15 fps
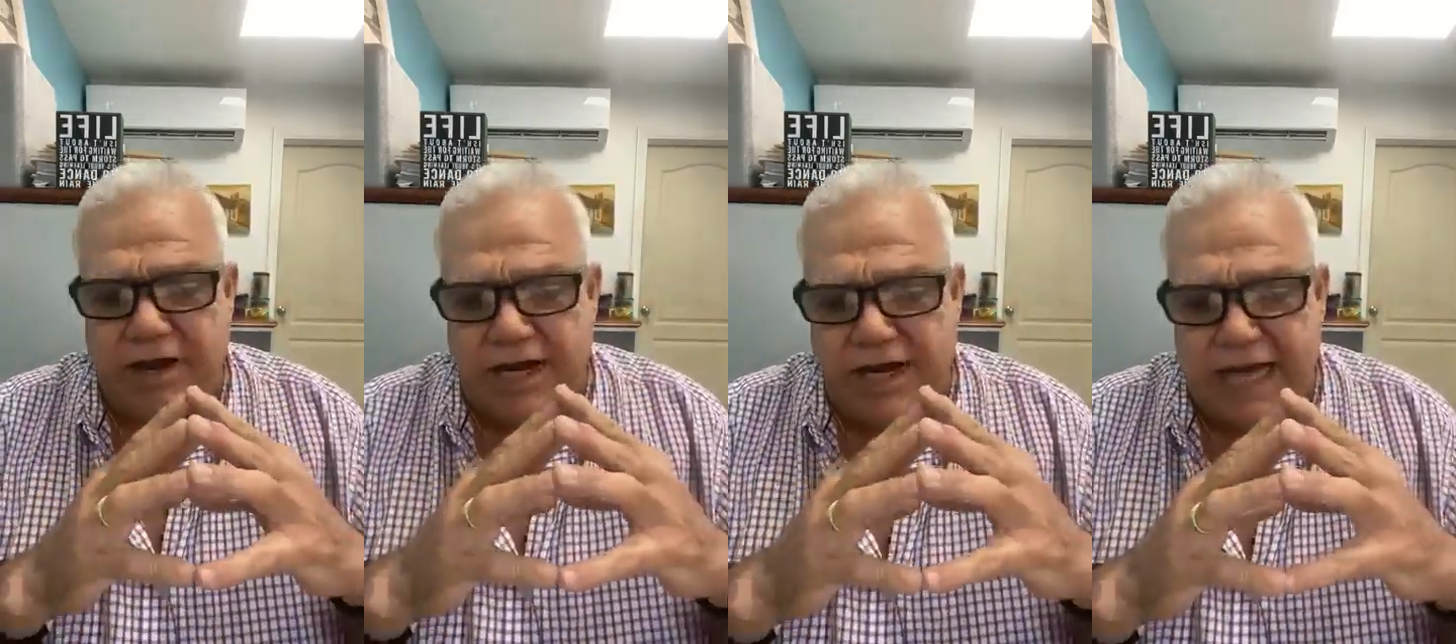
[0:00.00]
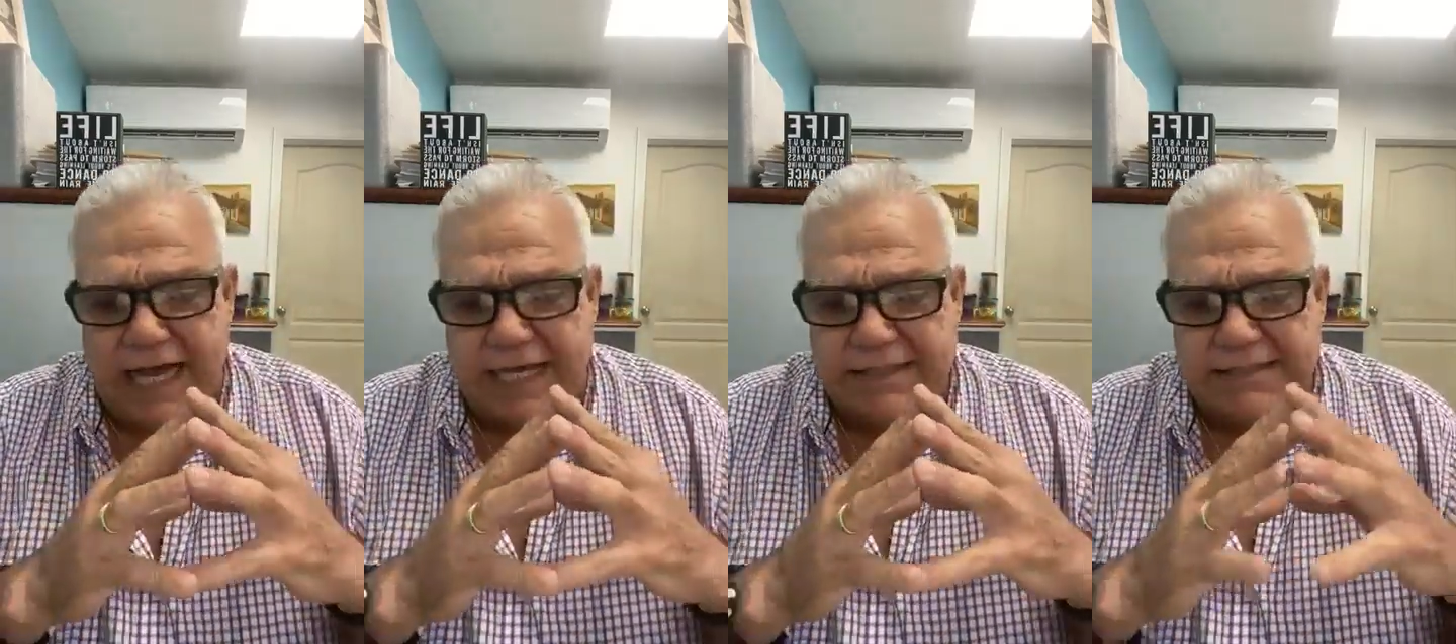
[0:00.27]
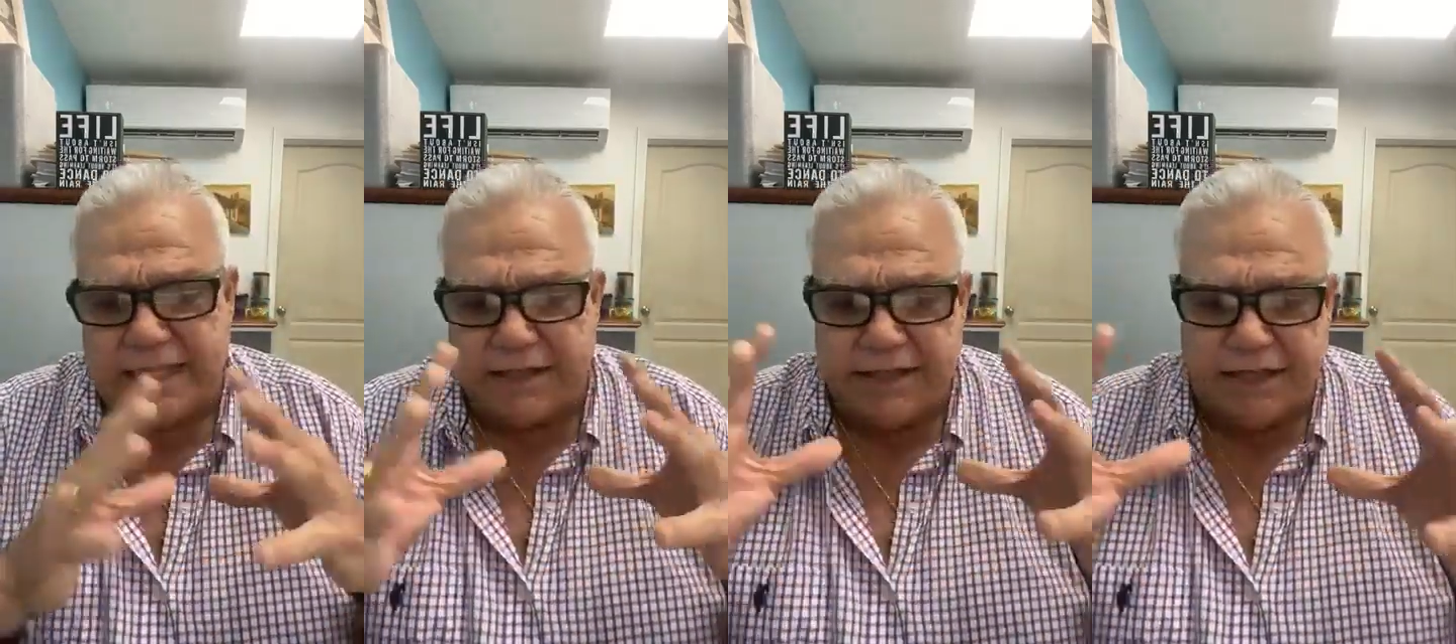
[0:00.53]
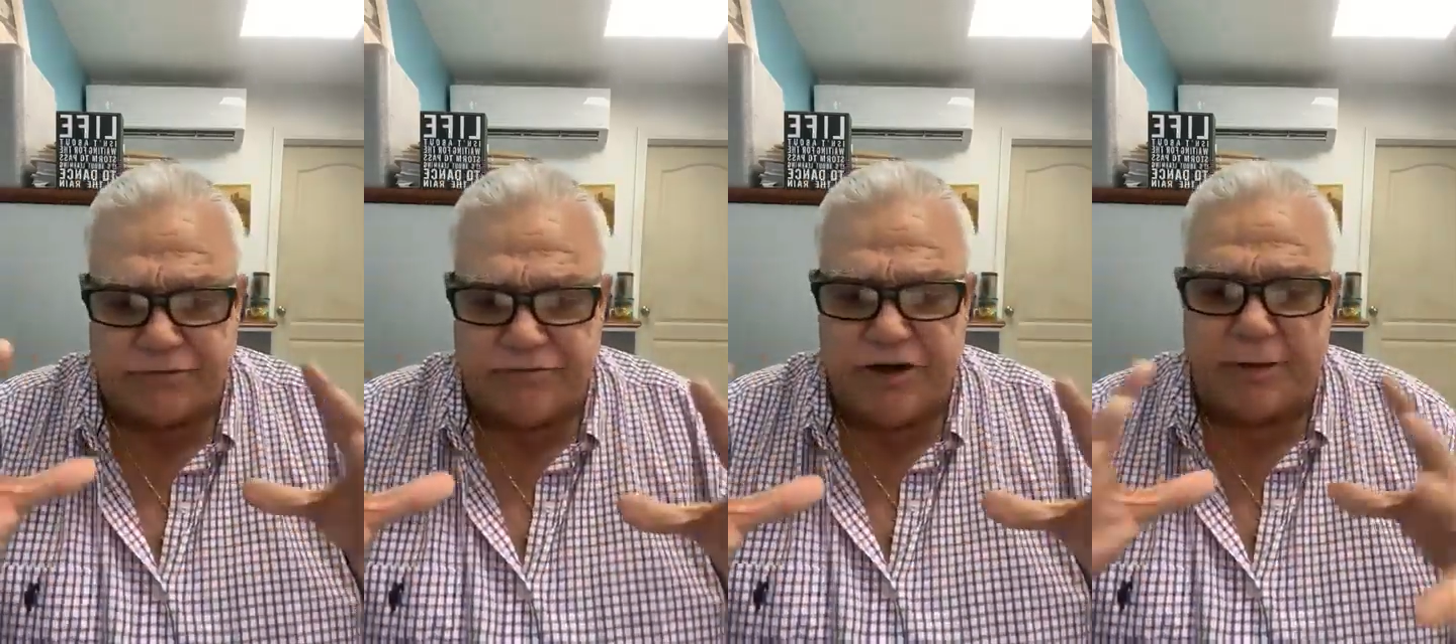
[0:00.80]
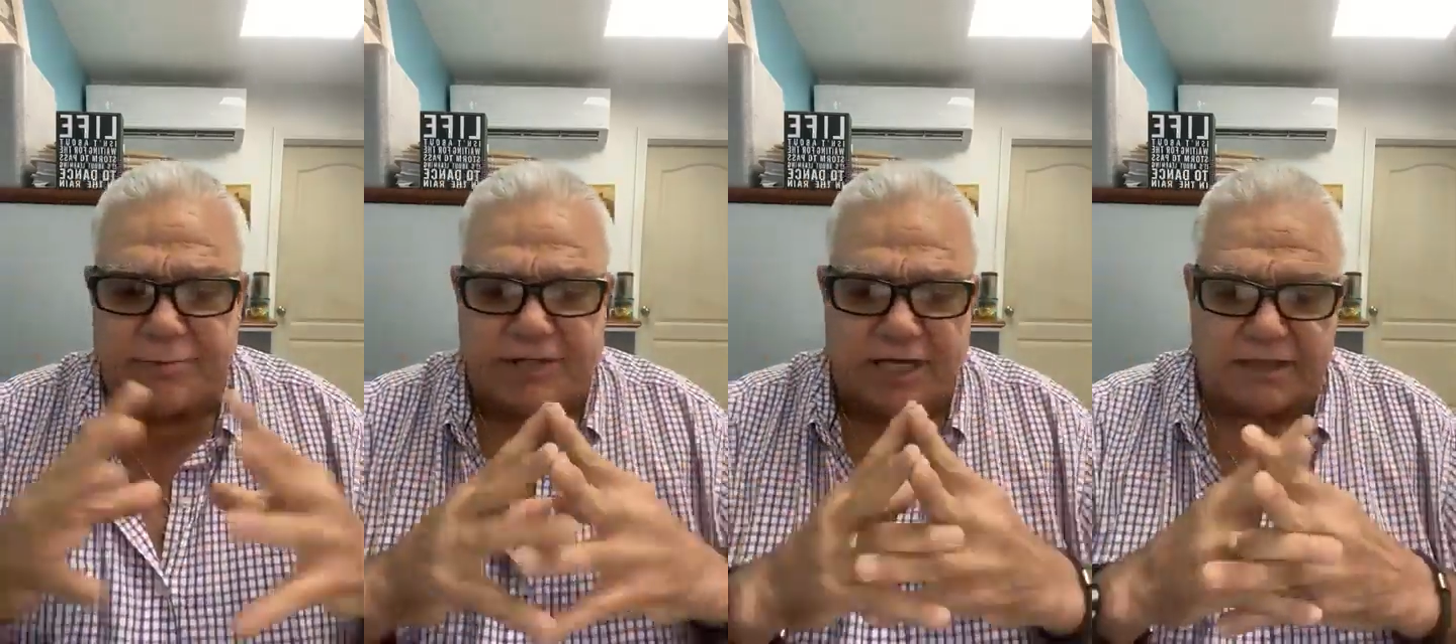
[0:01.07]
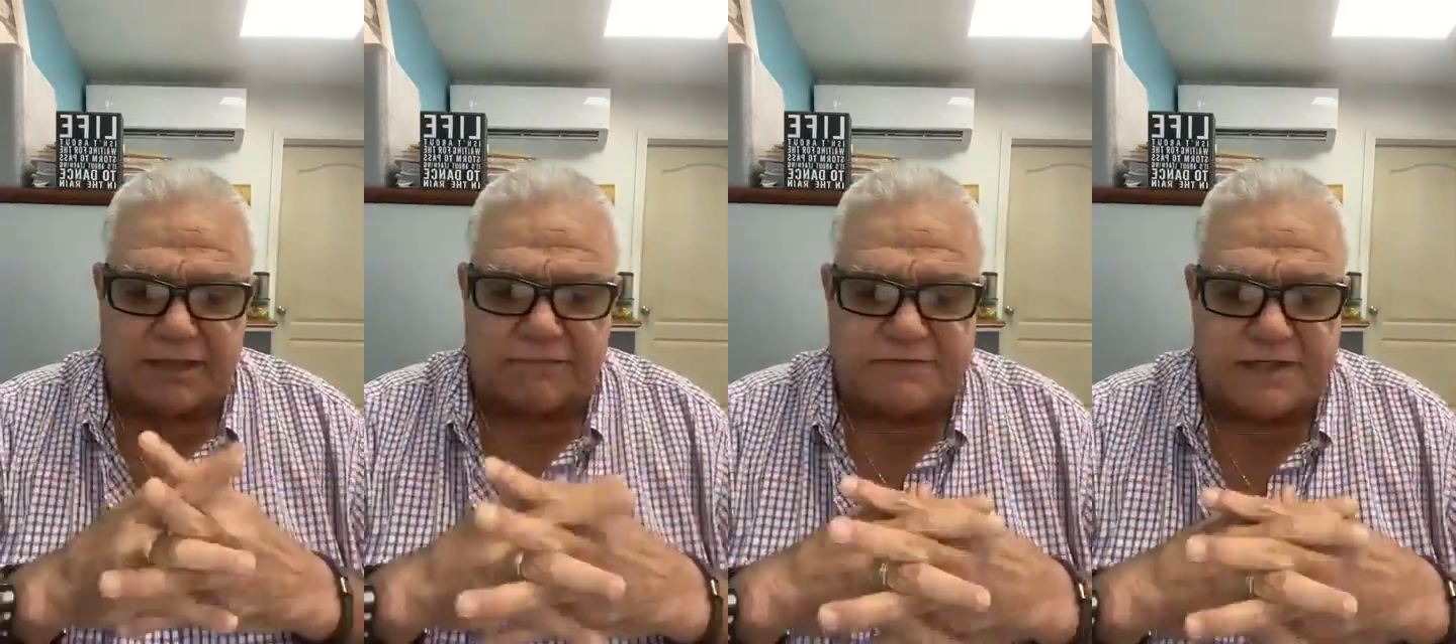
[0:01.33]
realized that there are three
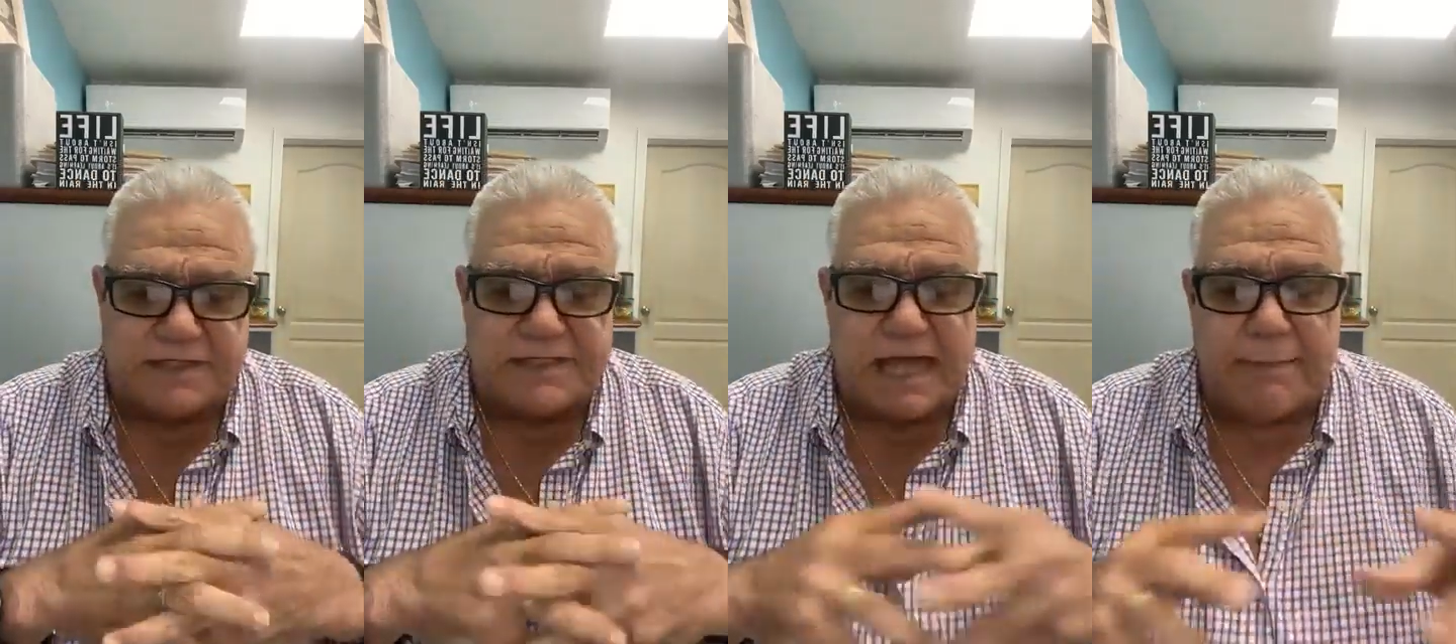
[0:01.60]
objectives.